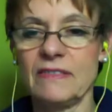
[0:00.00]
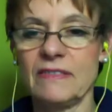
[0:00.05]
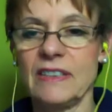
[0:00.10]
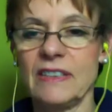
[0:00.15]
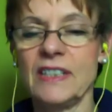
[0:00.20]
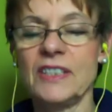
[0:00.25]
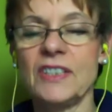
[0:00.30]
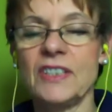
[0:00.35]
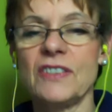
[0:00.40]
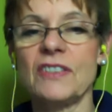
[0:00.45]

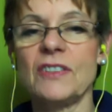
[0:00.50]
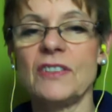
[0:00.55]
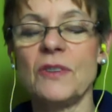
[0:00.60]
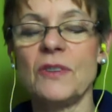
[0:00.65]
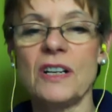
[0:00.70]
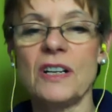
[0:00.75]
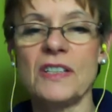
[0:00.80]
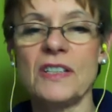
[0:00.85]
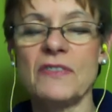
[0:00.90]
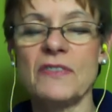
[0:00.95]
Into the
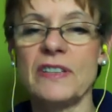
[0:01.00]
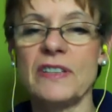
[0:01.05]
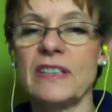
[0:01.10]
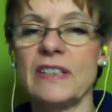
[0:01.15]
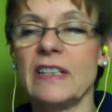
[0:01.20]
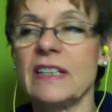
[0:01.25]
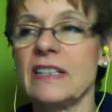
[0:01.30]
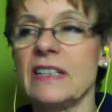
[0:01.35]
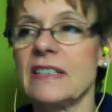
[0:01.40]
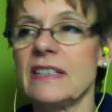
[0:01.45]
crux of it,
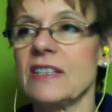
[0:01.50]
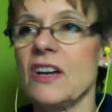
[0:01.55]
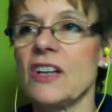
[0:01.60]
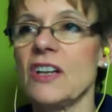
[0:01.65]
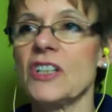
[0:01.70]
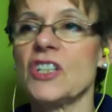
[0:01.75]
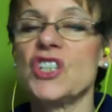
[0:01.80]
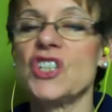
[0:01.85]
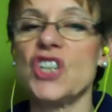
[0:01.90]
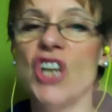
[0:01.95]
and it's
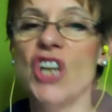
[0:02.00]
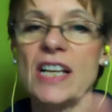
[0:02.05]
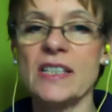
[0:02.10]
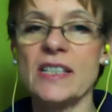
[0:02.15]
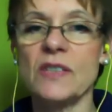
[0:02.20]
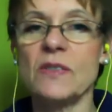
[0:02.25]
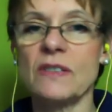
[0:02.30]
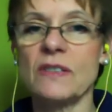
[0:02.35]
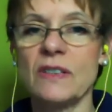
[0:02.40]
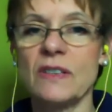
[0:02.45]
not
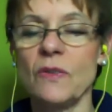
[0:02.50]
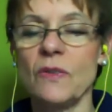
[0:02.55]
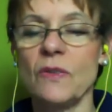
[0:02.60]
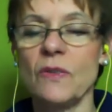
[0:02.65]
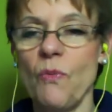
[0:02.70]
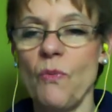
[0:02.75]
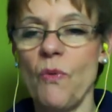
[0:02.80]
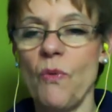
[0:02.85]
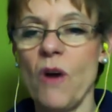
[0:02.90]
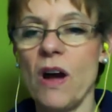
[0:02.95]
just
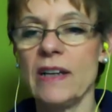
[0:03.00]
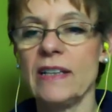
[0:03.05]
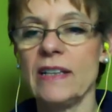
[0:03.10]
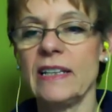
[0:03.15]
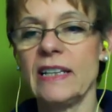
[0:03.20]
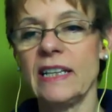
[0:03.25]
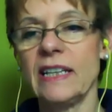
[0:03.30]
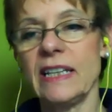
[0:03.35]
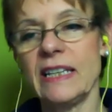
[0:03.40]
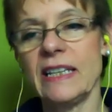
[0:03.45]
one,
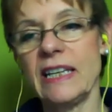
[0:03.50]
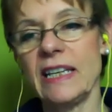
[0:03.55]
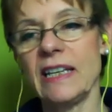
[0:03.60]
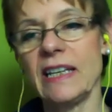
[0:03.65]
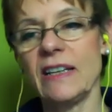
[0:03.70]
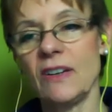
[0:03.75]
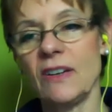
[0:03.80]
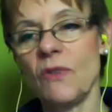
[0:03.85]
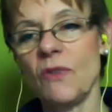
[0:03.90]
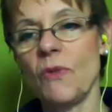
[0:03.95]
eating
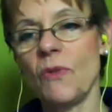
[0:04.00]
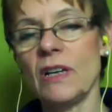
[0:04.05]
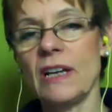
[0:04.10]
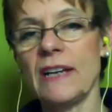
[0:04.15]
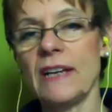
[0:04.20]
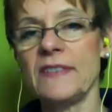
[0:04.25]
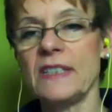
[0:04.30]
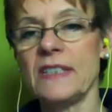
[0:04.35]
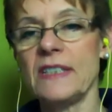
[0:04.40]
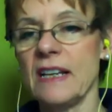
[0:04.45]
or
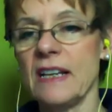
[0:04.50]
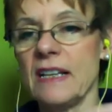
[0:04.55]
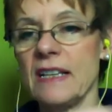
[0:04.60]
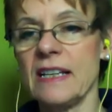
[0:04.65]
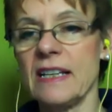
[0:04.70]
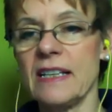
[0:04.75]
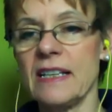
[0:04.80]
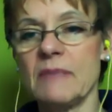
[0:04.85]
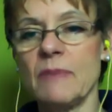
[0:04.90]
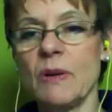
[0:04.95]
lifestyle,
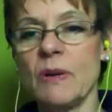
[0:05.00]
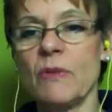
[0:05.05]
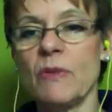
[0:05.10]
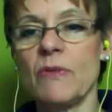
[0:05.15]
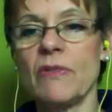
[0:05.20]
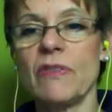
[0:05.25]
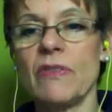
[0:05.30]
it's both.